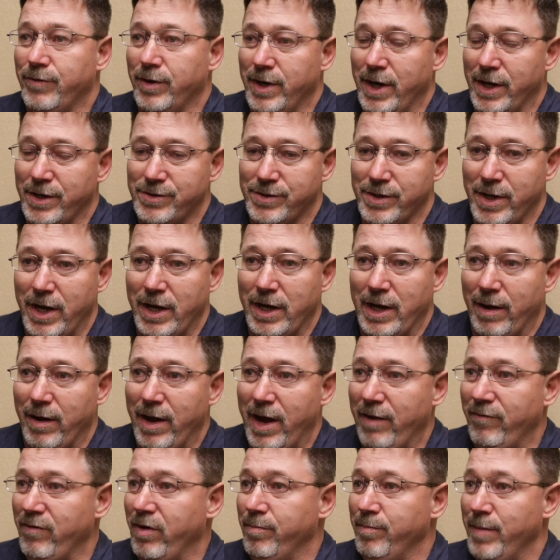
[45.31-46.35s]
The next thing, I
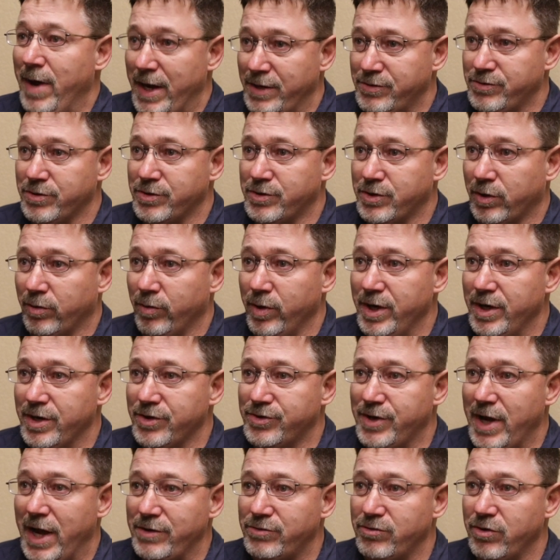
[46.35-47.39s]
have a master's degree in
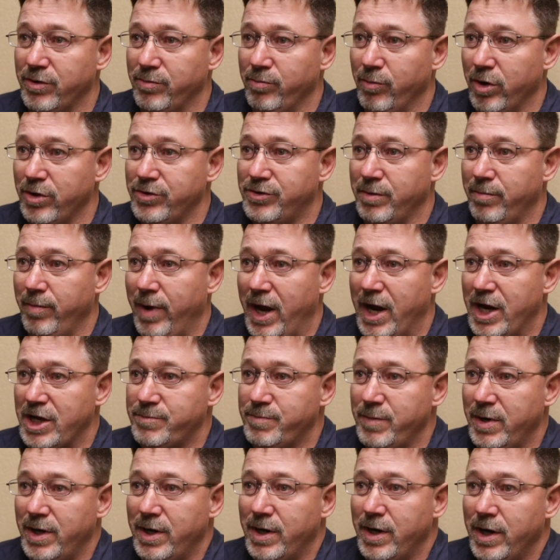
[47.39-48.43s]
disaster emergency
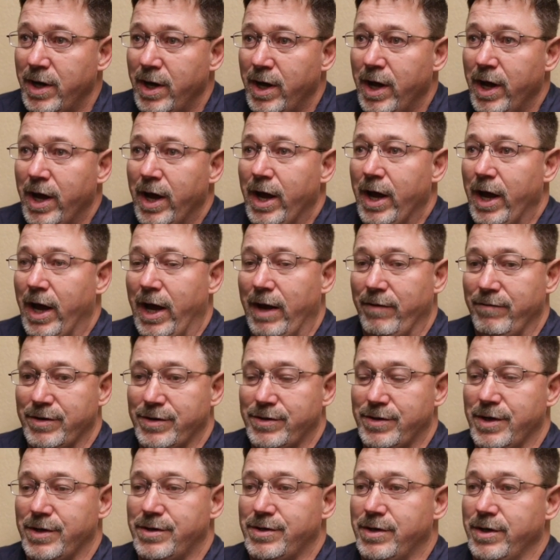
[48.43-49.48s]
management. I've
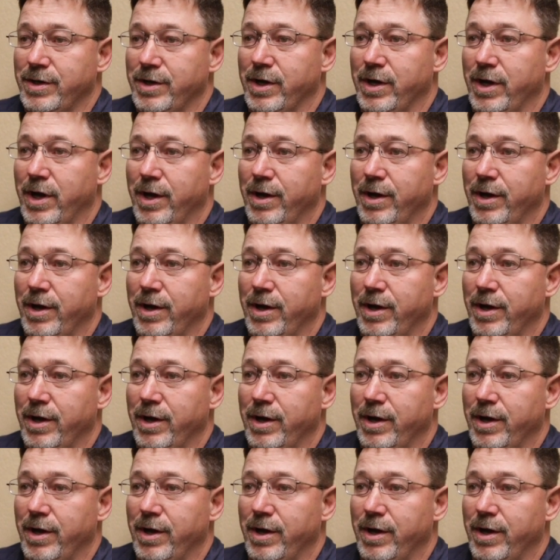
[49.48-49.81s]
assisted